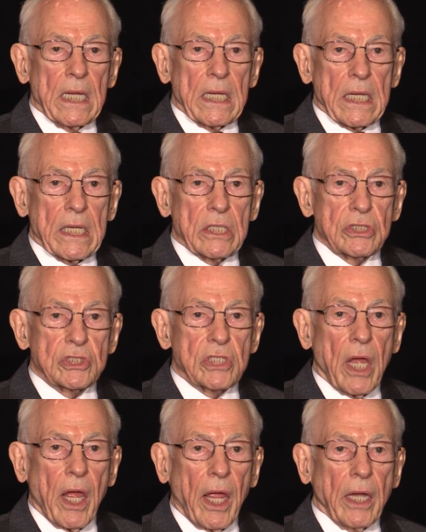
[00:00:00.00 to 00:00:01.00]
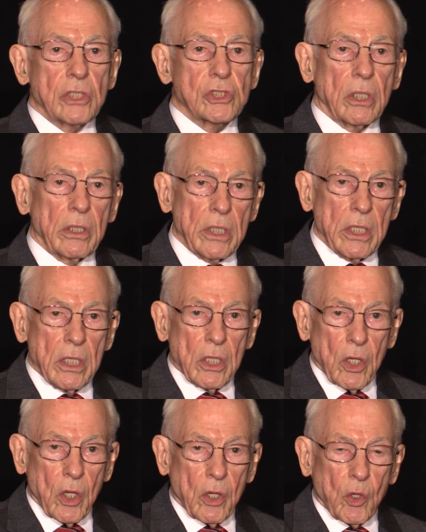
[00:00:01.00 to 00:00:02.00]
is actually
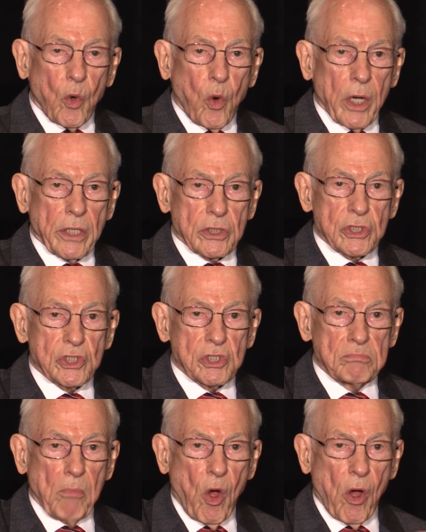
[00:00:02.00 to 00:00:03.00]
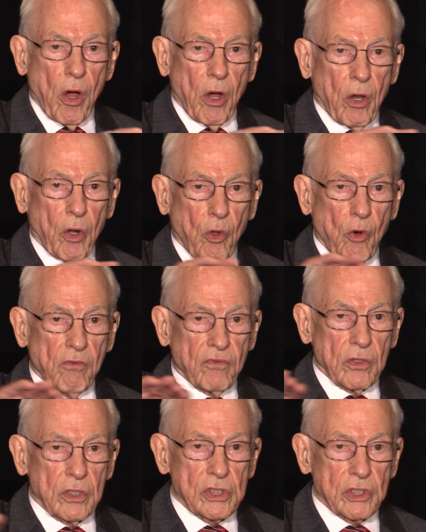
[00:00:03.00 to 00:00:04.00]
quite small
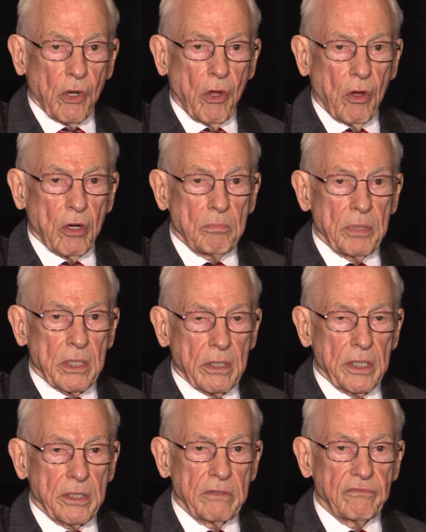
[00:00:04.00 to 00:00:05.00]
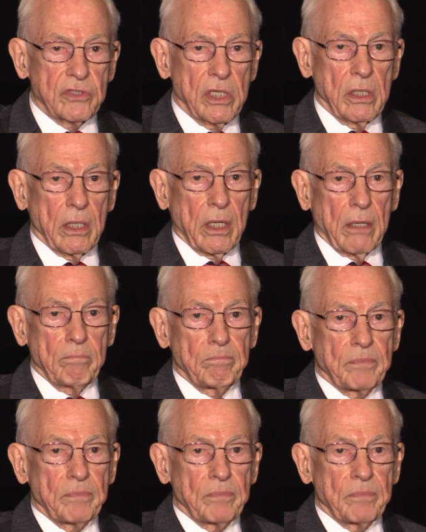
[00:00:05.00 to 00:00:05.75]
over this long period of time.